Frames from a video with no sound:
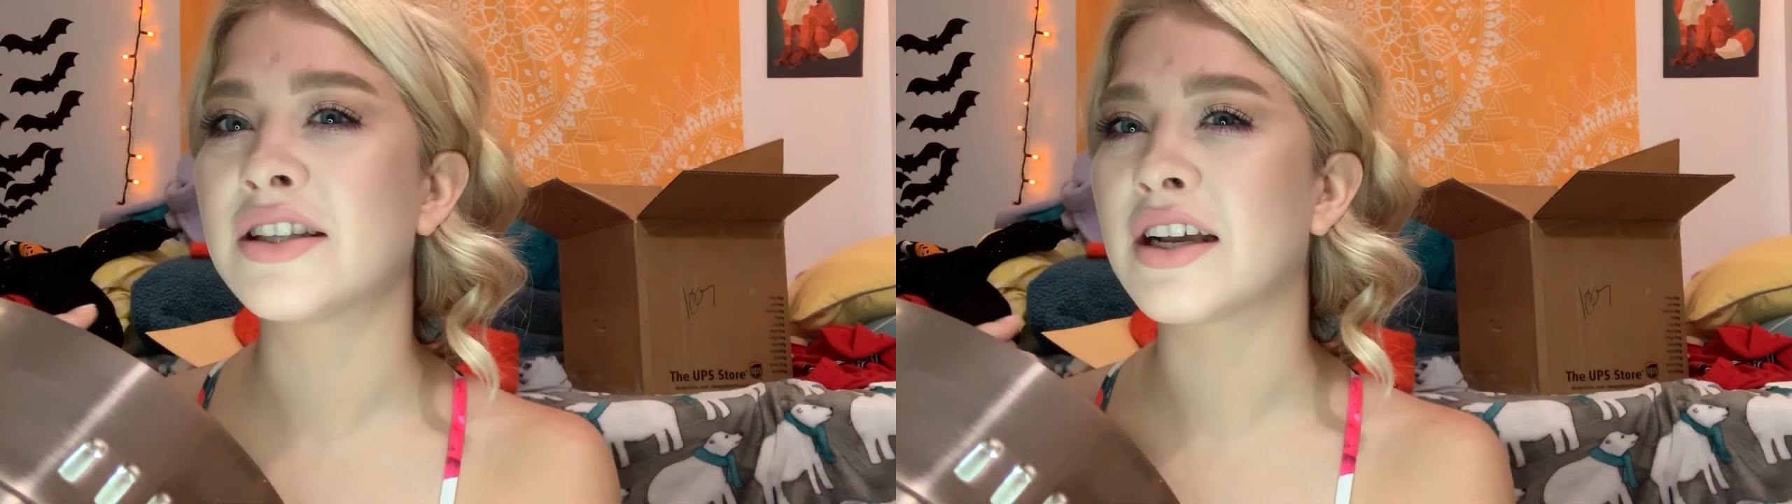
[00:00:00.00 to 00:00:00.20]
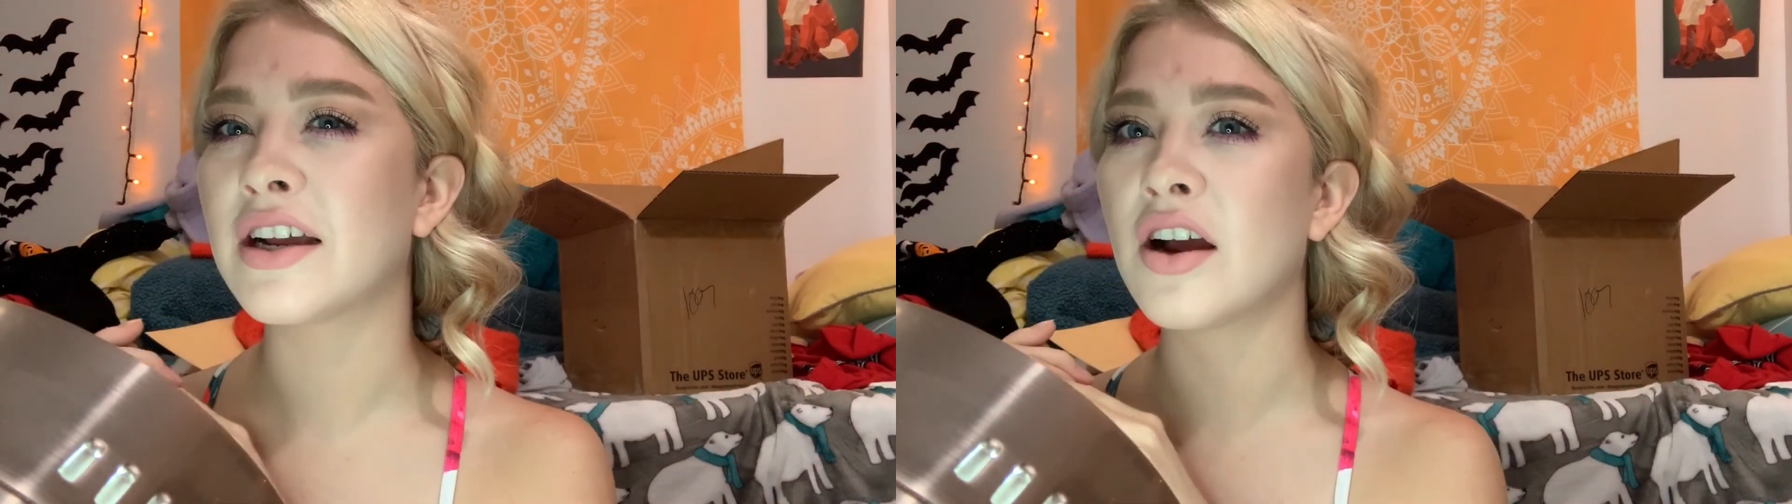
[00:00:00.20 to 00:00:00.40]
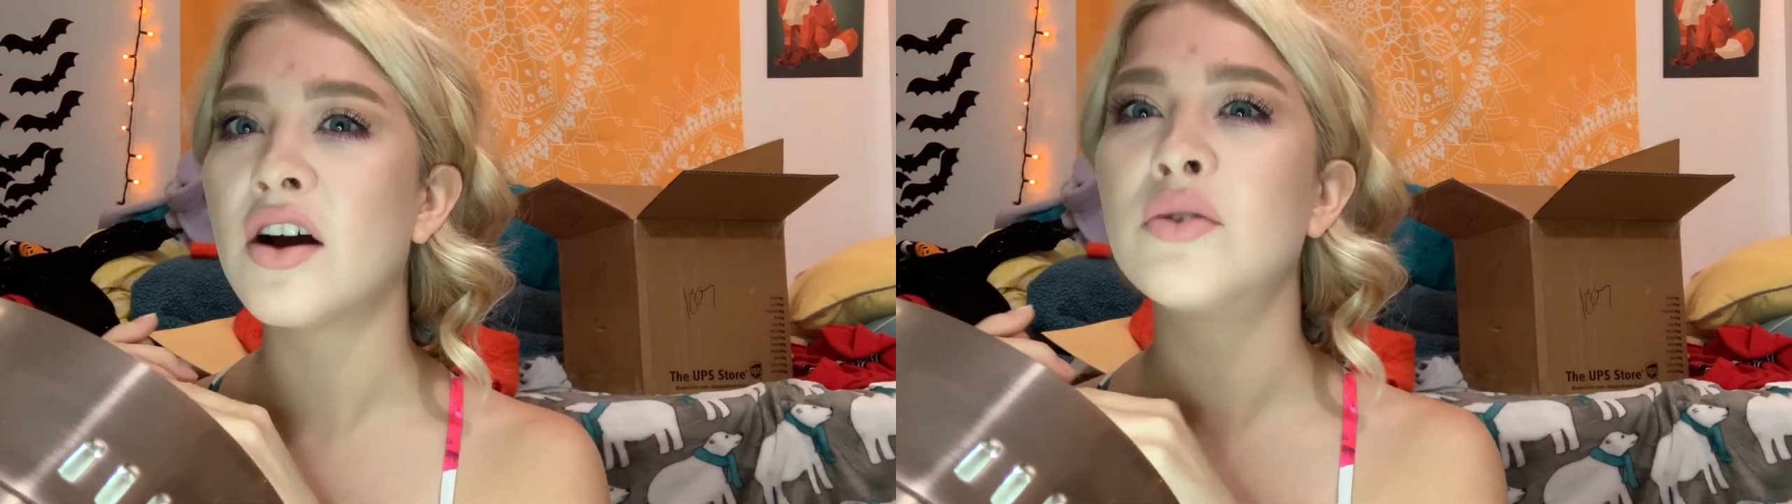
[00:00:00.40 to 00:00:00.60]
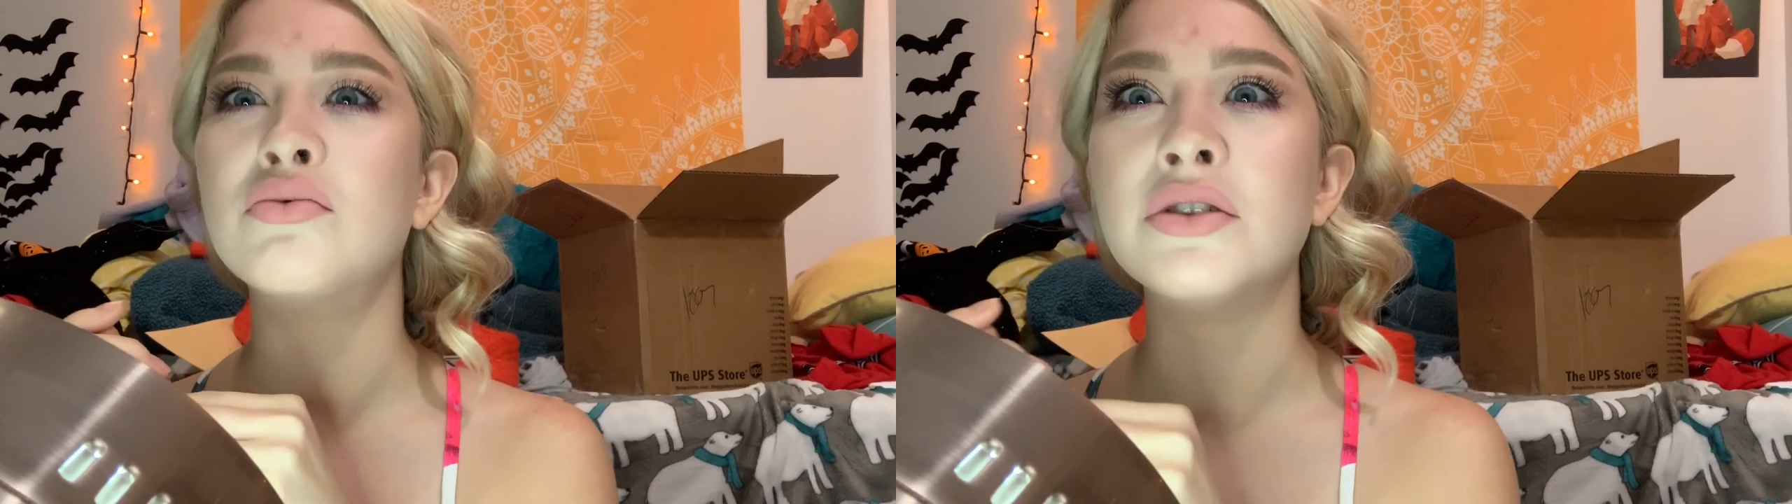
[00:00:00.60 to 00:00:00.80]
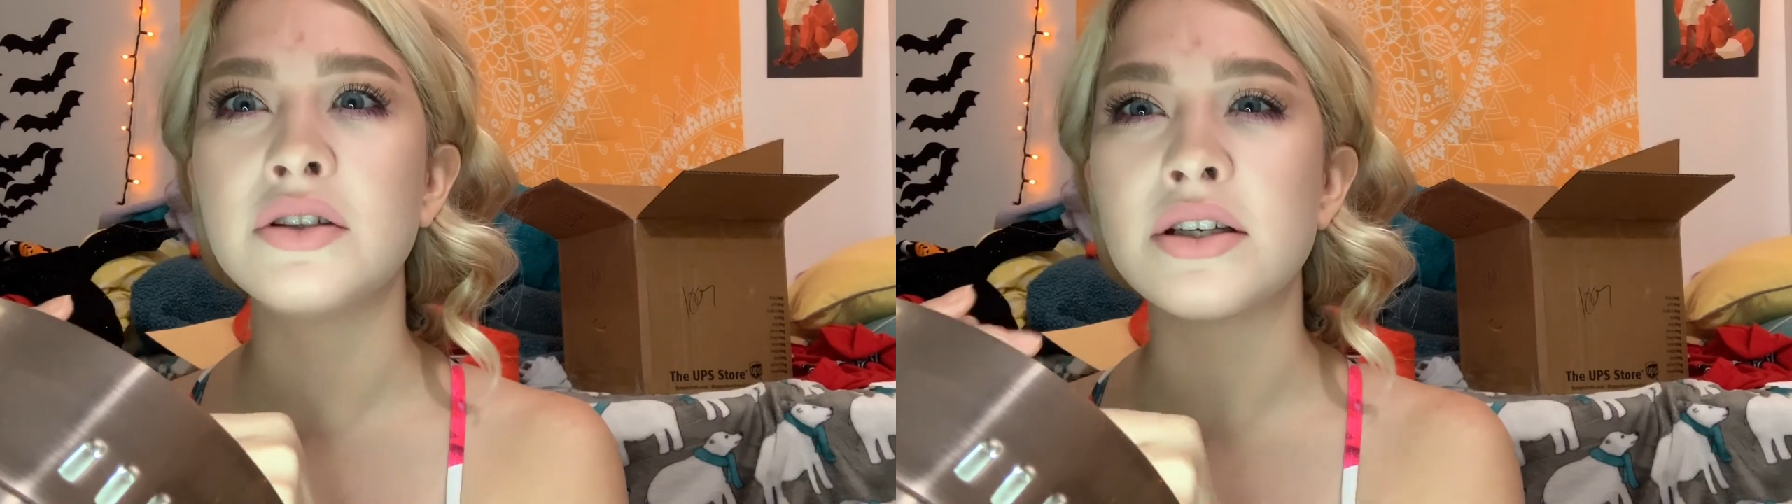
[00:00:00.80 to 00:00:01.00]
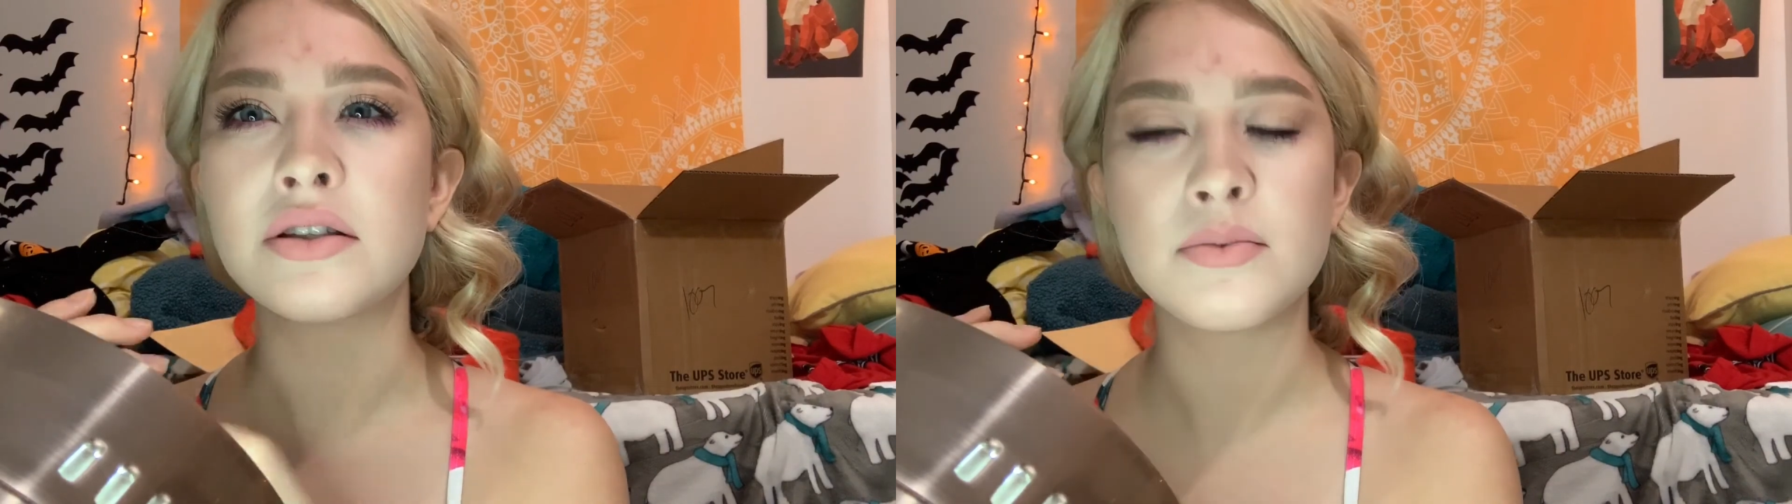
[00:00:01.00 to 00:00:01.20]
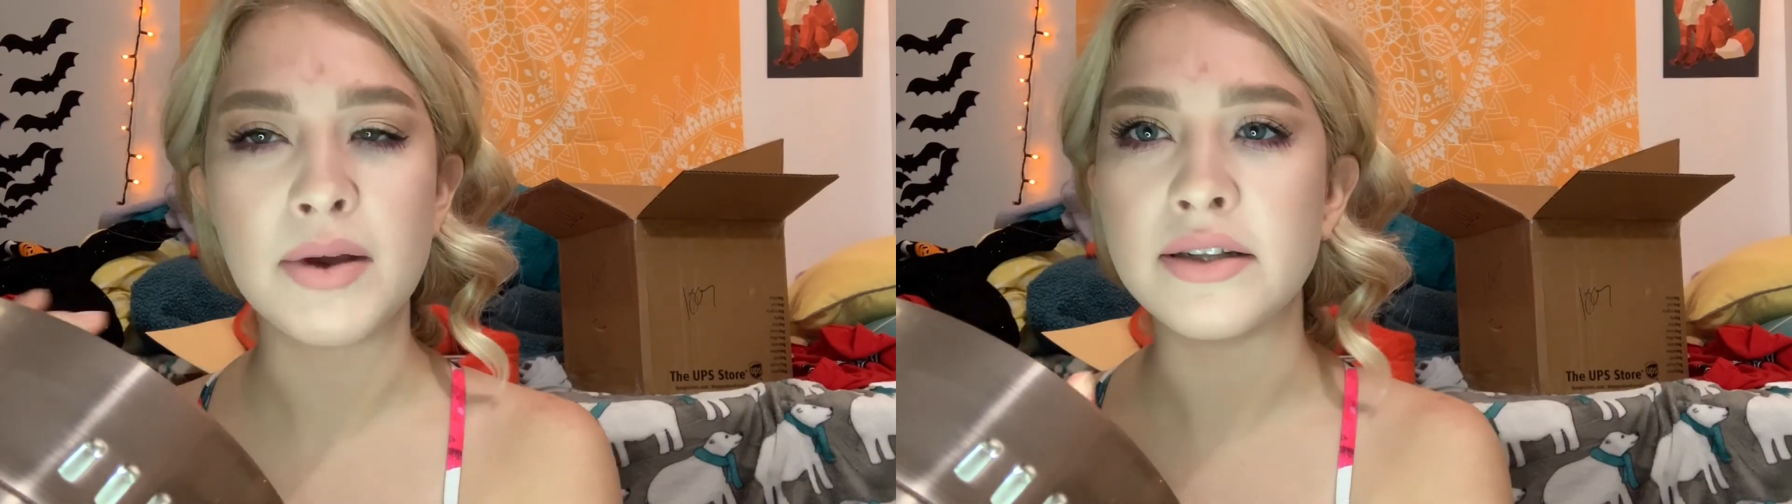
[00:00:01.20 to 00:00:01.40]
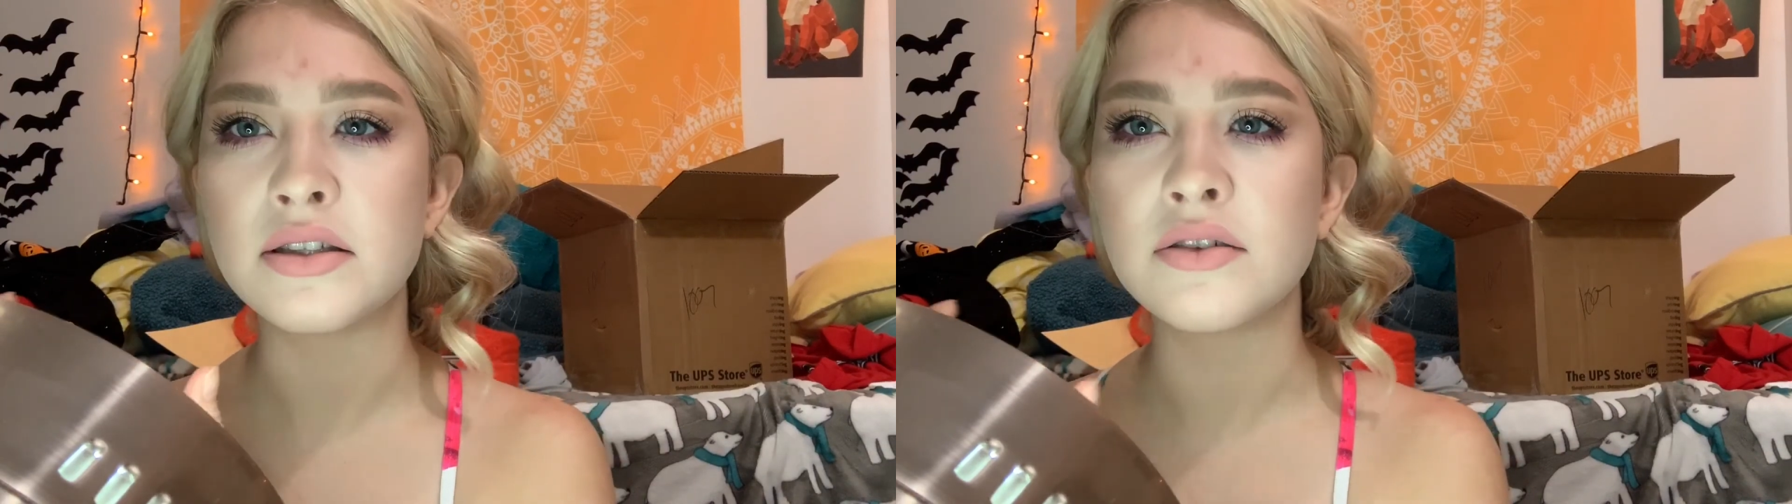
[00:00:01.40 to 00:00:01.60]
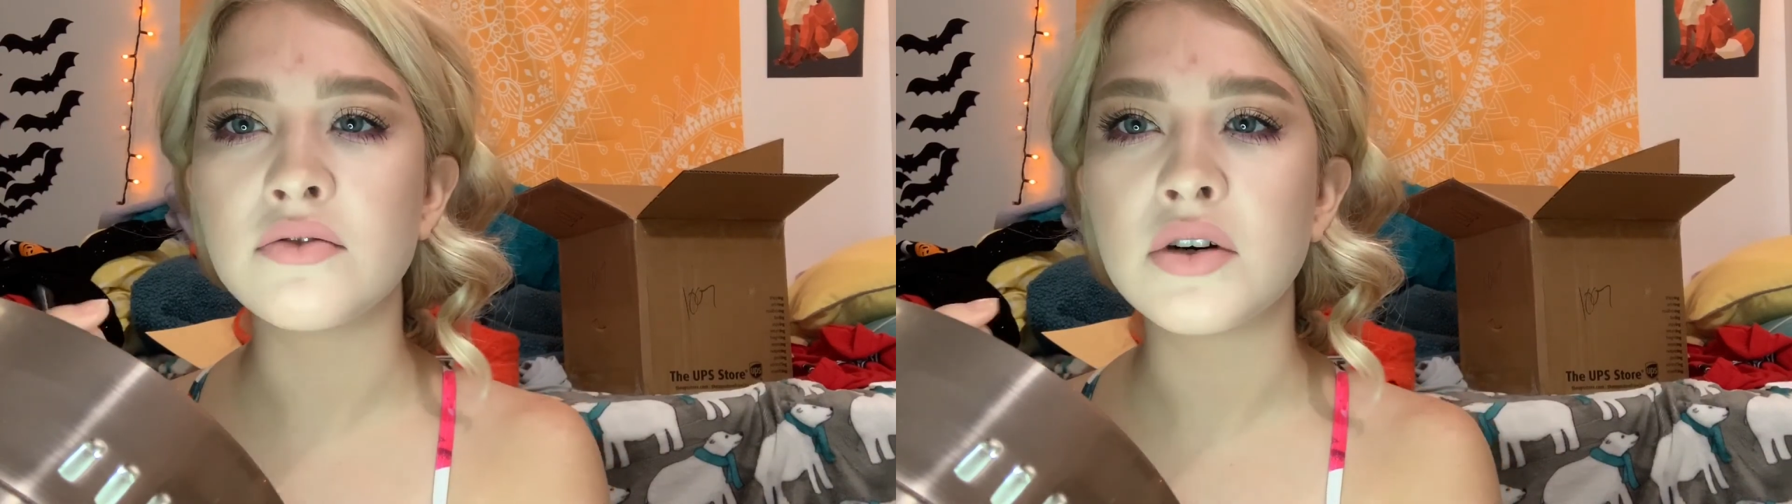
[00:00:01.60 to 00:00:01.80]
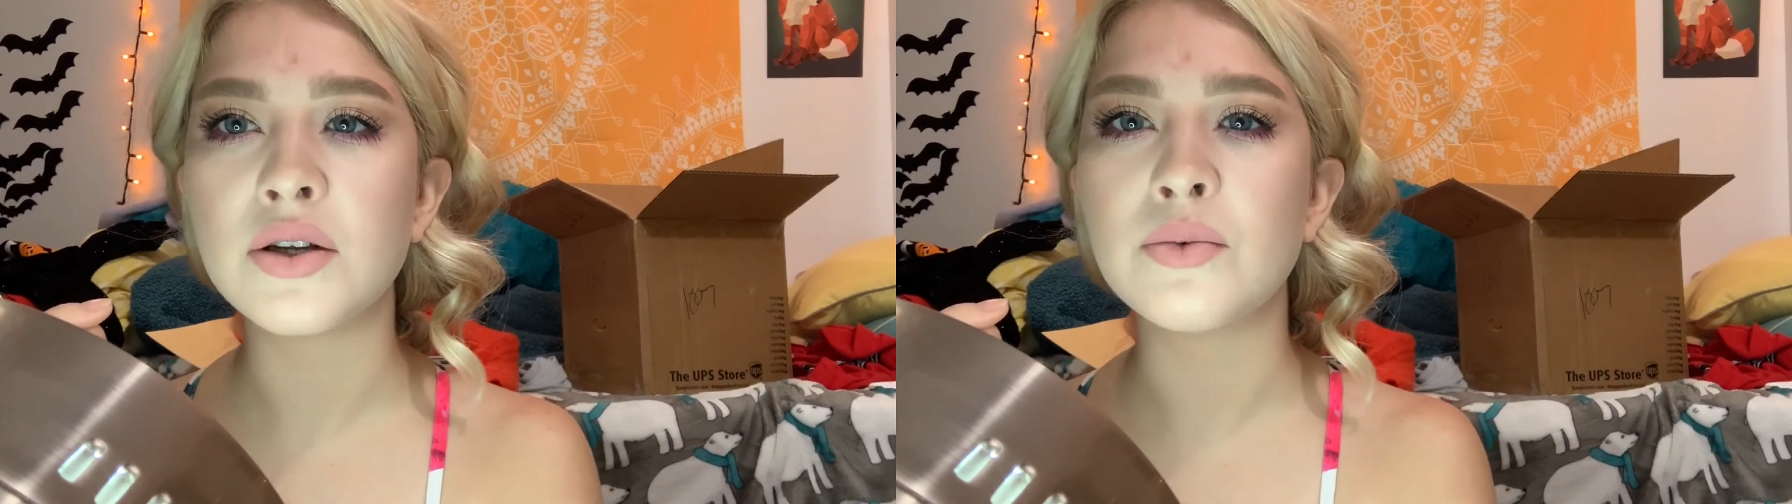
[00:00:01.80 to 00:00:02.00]
Like I got a really expensive
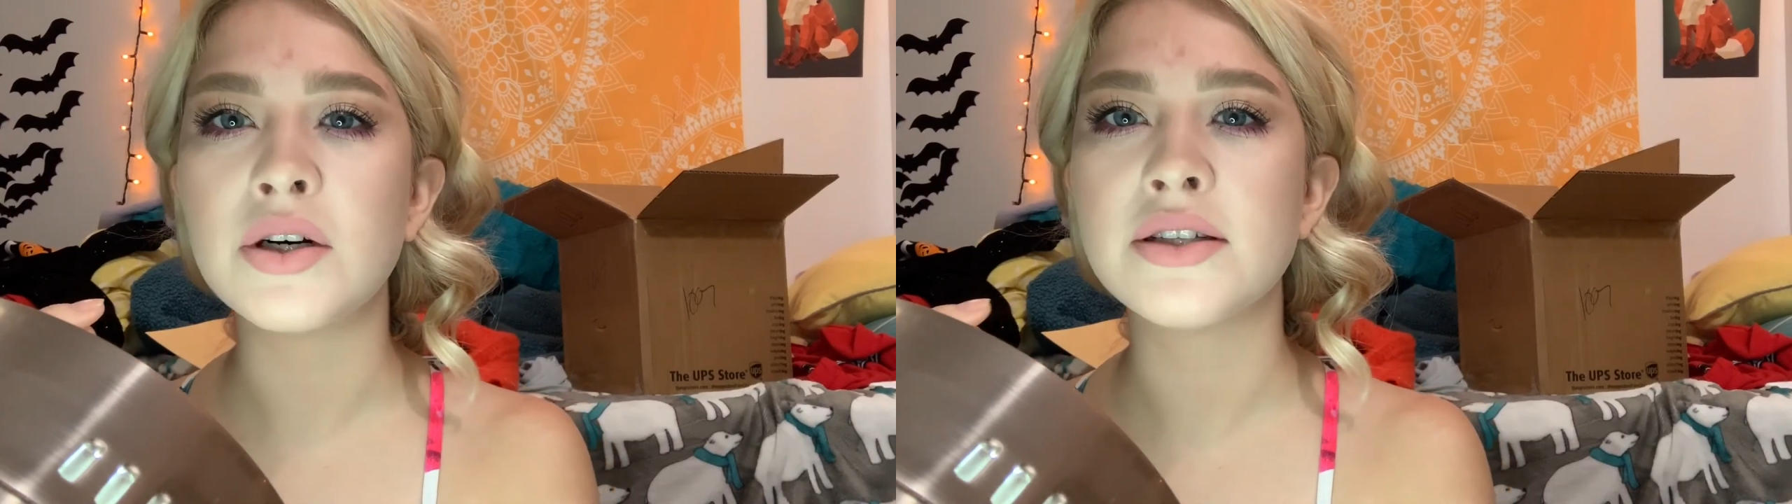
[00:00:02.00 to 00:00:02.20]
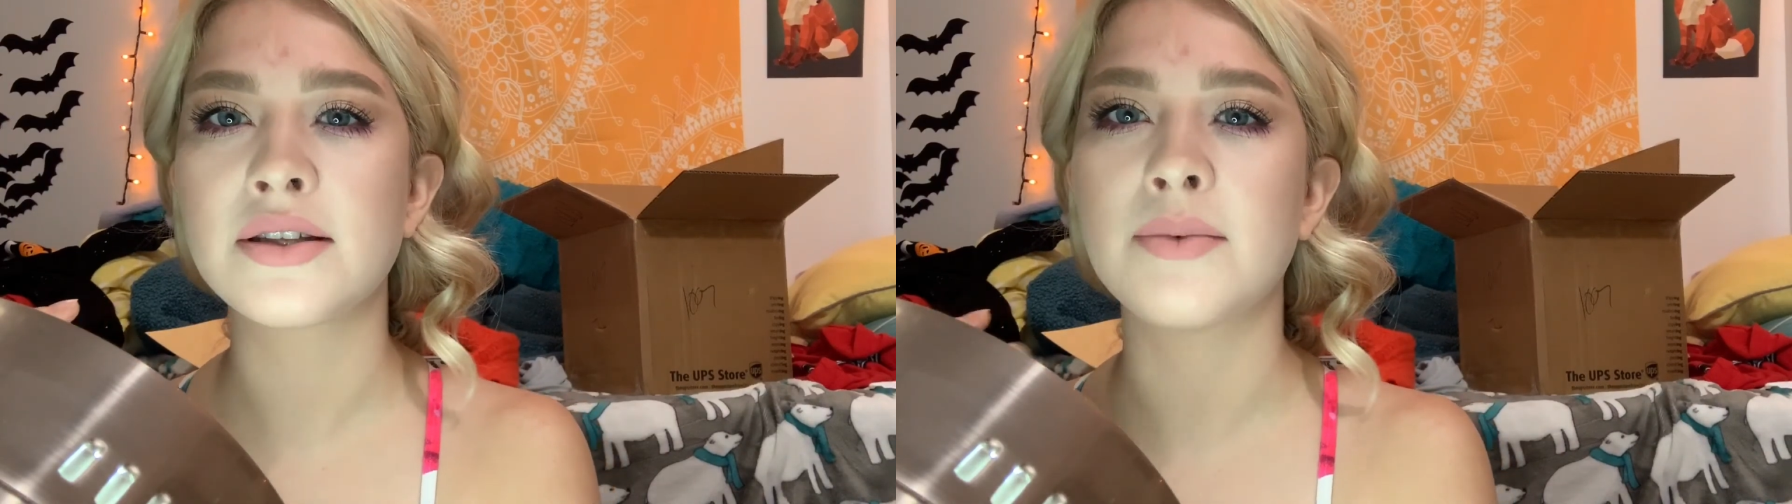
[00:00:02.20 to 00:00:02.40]
one once.